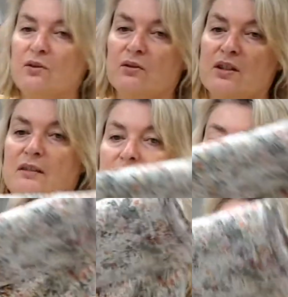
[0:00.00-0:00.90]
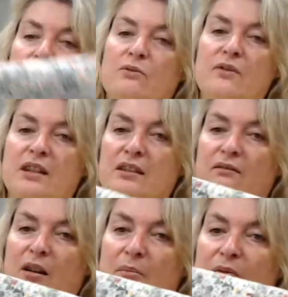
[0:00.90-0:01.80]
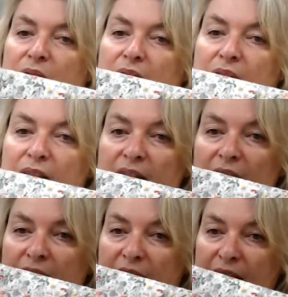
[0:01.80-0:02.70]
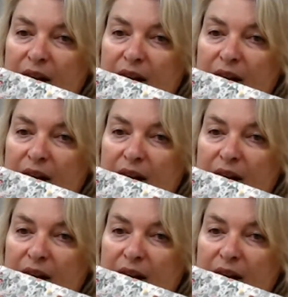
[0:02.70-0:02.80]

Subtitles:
of different cotton lawns. These are a couple that are